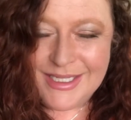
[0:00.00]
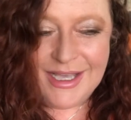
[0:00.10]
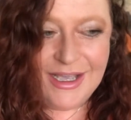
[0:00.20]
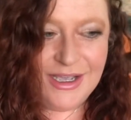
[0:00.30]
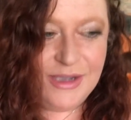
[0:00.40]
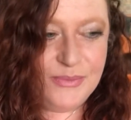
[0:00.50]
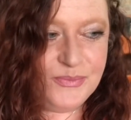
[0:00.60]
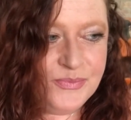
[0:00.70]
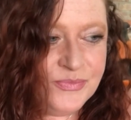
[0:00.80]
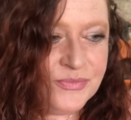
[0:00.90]
Um,
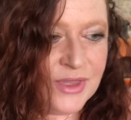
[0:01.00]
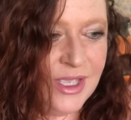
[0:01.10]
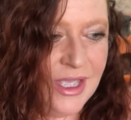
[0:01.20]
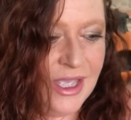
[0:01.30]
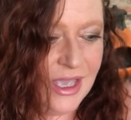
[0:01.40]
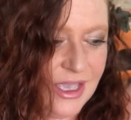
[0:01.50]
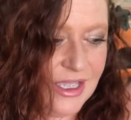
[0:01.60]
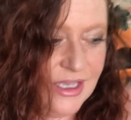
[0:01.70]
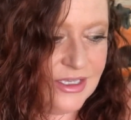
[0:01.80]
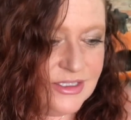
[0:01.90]

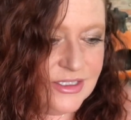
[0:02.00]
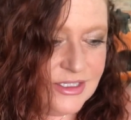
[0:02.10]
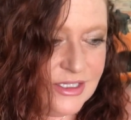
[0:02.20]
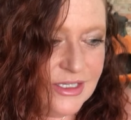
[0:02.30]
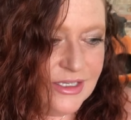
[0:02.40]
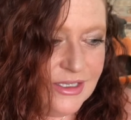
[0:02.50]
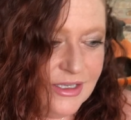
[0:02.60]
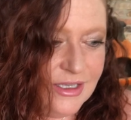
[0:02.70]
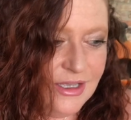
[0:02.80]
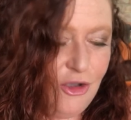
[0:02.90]
and
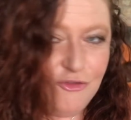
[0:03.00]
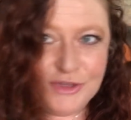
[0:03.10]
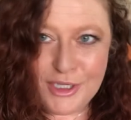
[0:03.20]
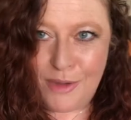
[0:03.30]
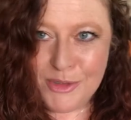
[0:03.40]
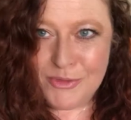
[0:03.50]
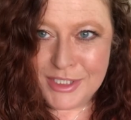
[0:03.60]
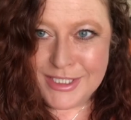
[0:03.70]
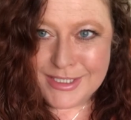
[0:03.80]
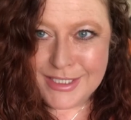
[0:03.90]
hopefully I'll be
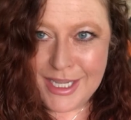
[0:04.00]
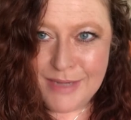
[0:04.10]
released today.